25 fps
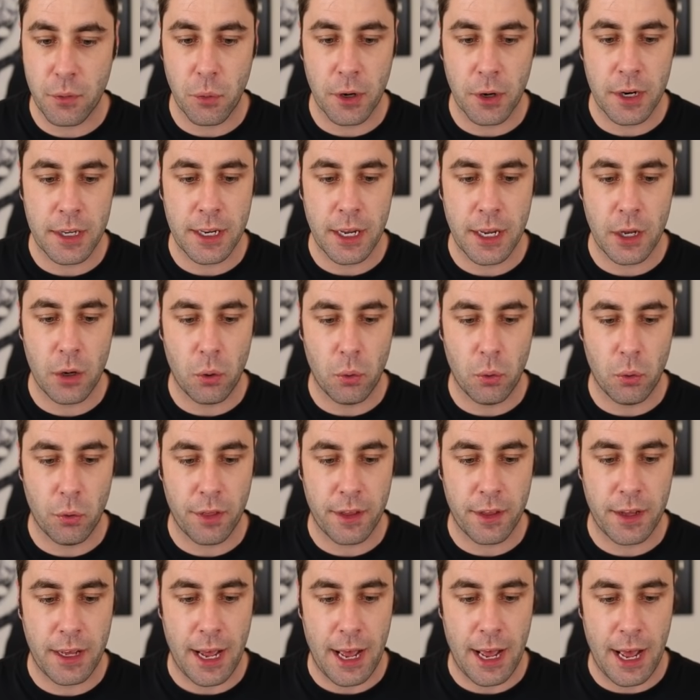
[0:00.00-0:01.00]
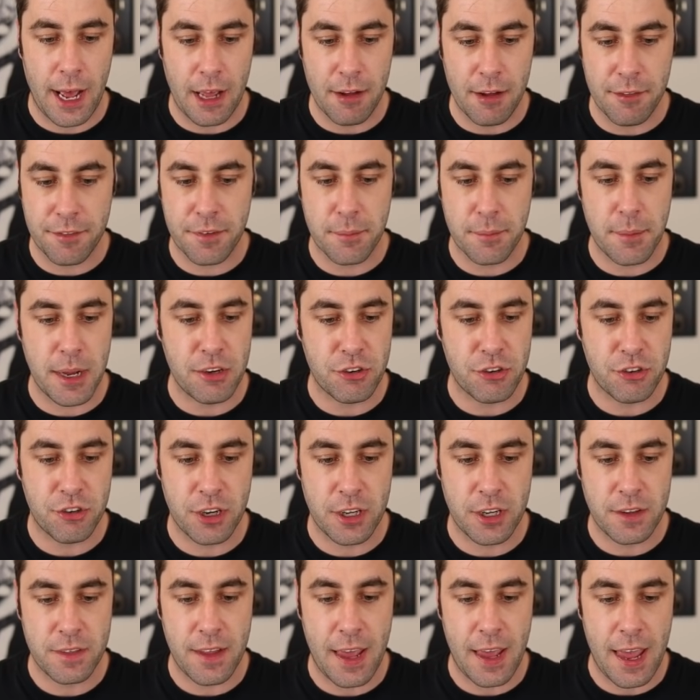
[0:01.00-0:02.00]
you want to get all the uh,
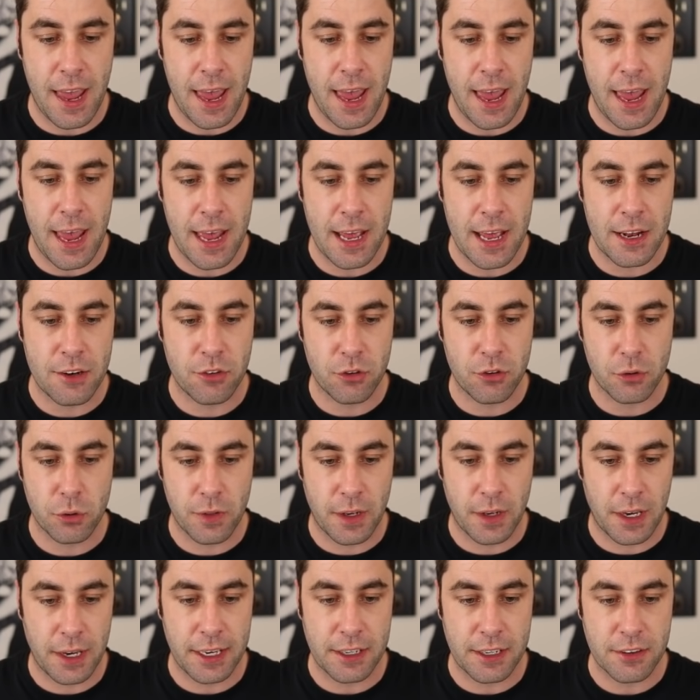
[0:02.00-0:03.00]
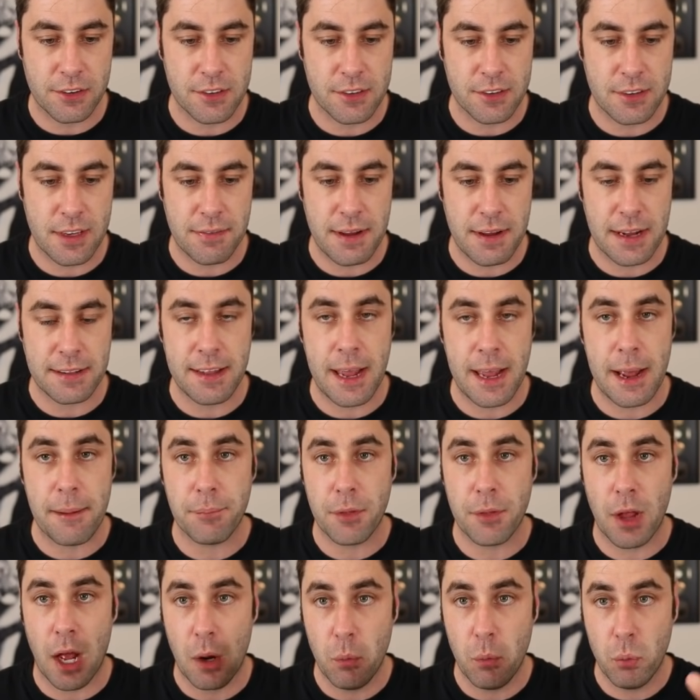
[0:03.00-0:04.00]
information, the ads, all the links and stuff like
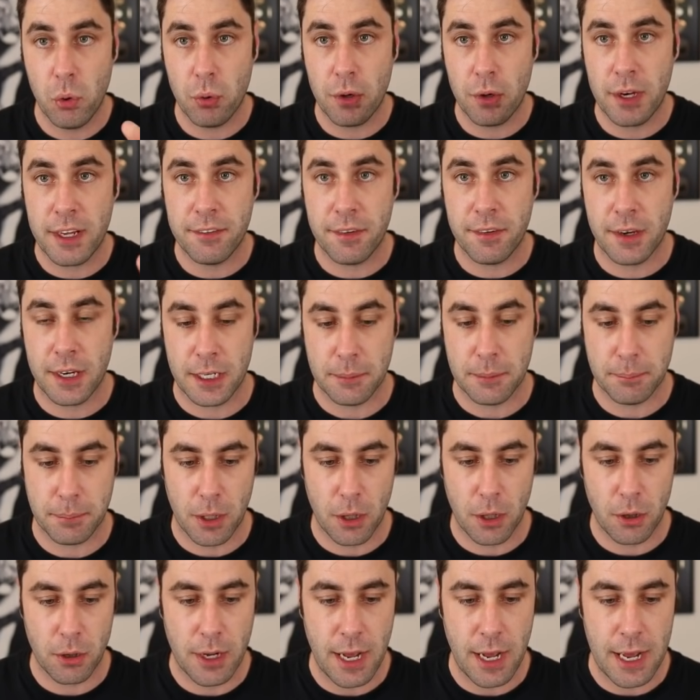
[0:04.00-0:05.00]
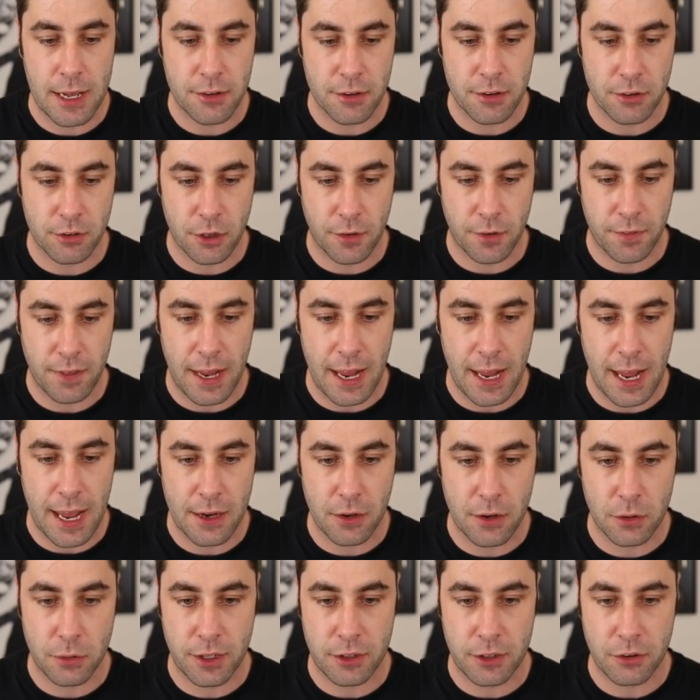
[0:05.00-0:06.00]
that, I will leave a link below, guys. It's got the
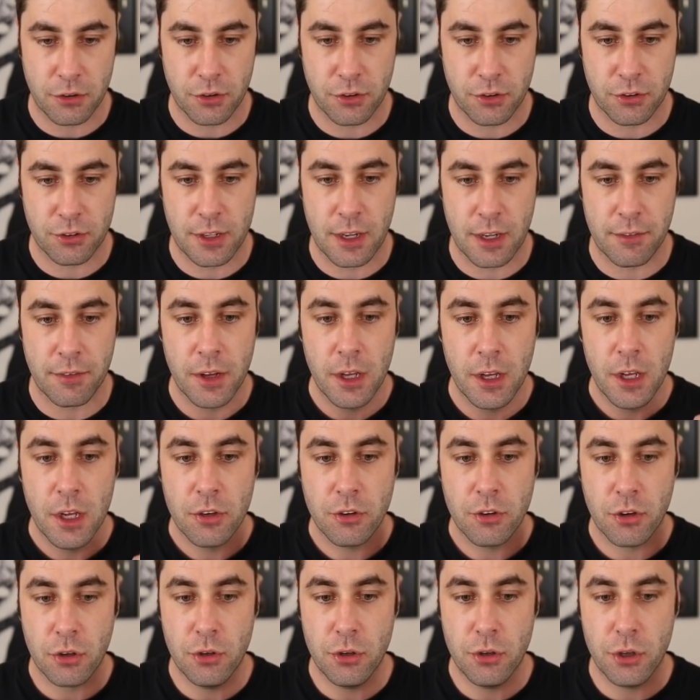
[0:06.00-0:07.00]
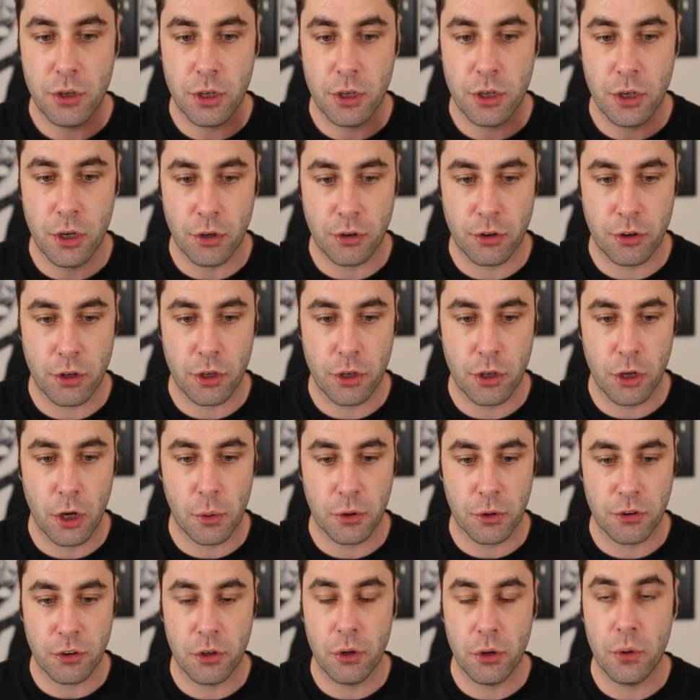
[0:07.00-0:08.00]
ad and all that sort of stuff, so you can, so you know
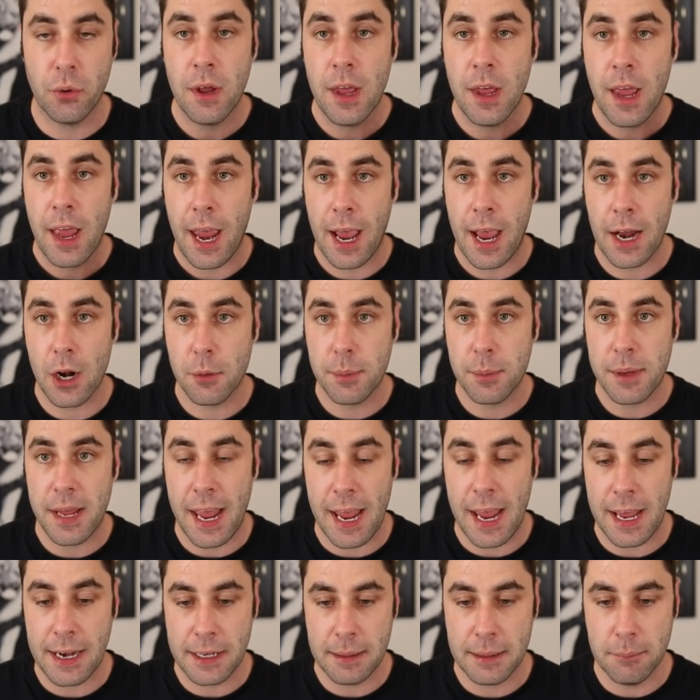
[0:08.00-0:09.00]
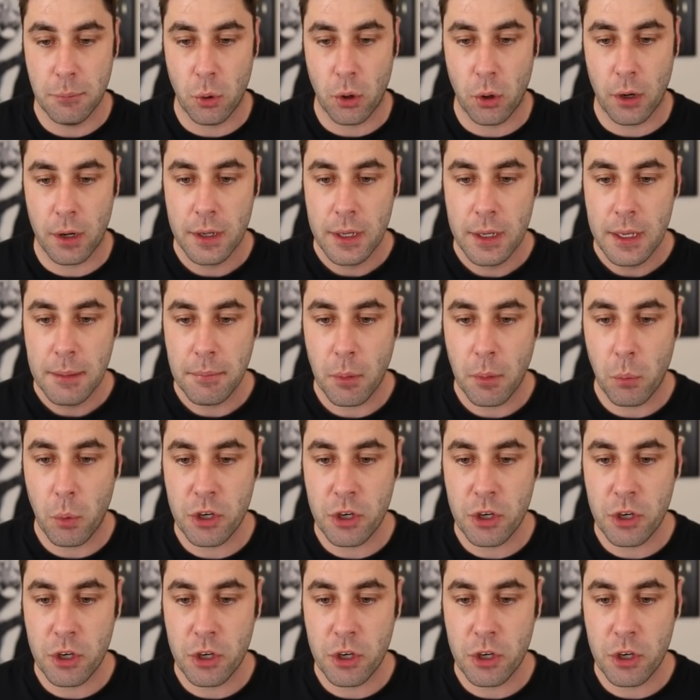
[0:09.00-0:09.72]
what to do, and I'll be adding more. But